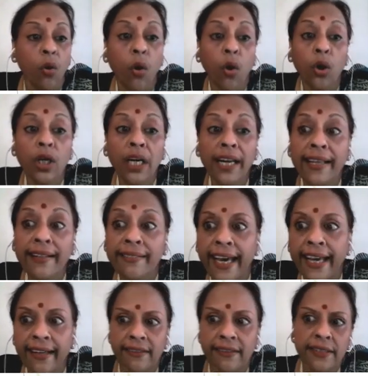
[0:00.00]
Only
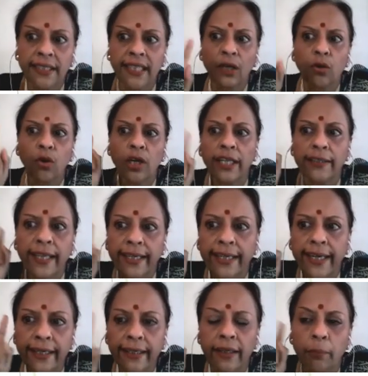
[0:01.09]
then, see that only then
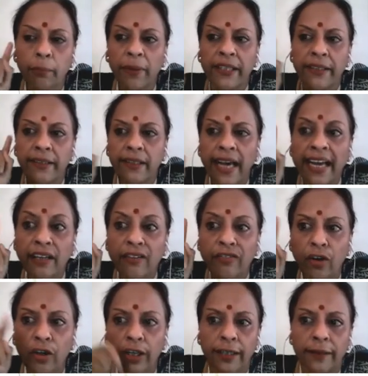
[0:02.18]
getting repeated.
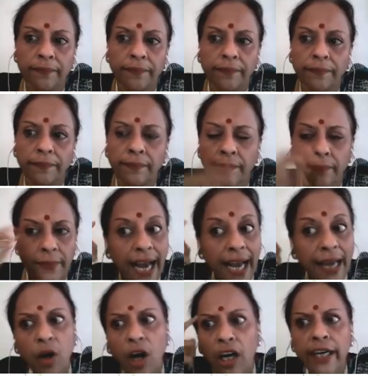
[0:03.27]
Anaphora.
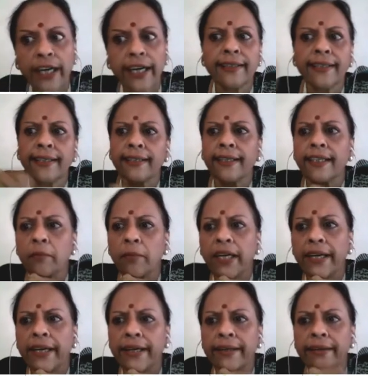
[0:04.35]
I'm already thinking in
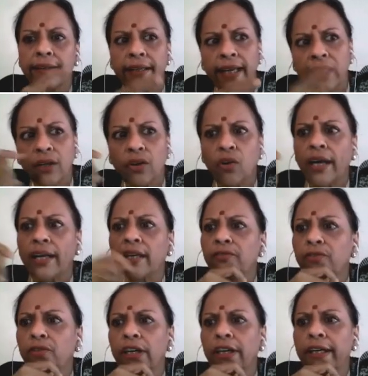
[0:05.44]
my head. Ye dekho
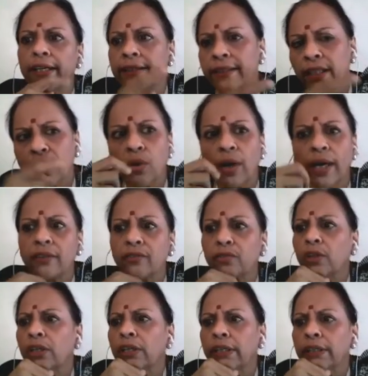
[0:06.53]
anaphora hai. Ye dekho
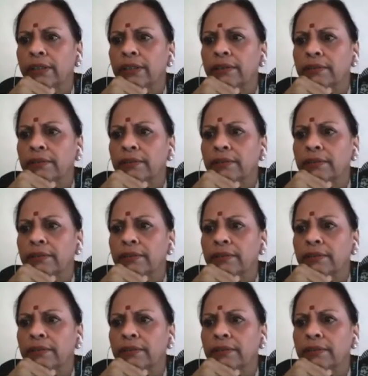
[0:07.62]
anaphora hai.